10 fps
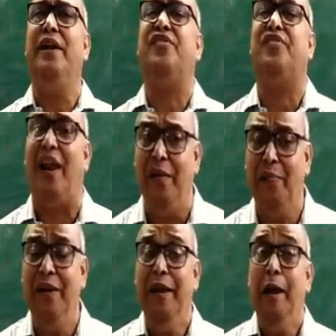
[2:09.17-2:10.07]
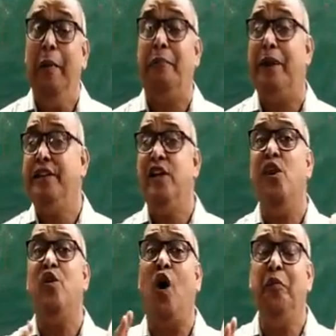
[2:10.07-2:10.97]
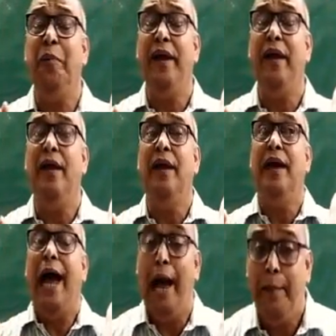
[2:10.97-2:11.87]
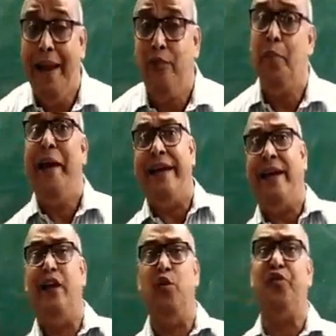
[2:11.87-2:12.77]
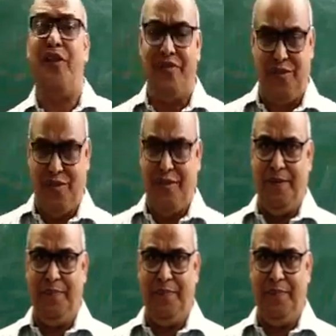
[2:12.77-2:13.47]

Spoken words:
itself, but he will not be able to make any nuisance.